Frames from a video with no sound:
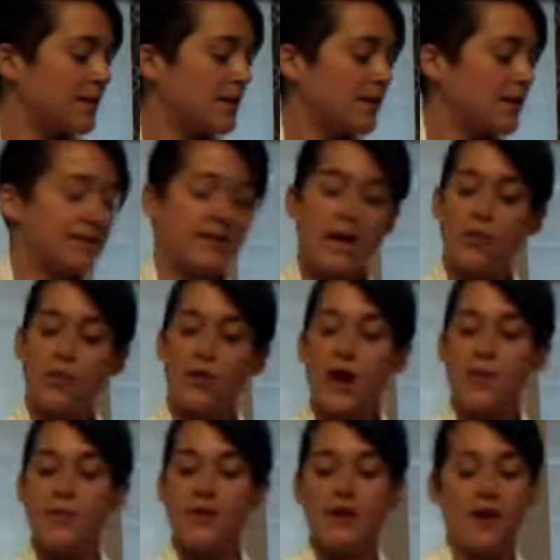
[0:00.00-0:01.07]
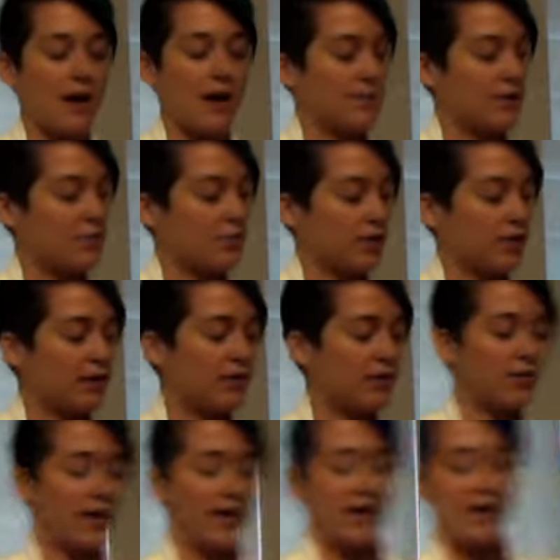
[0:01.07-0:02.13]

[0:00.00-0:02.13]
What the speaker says: Because now we're coming up and we're going to create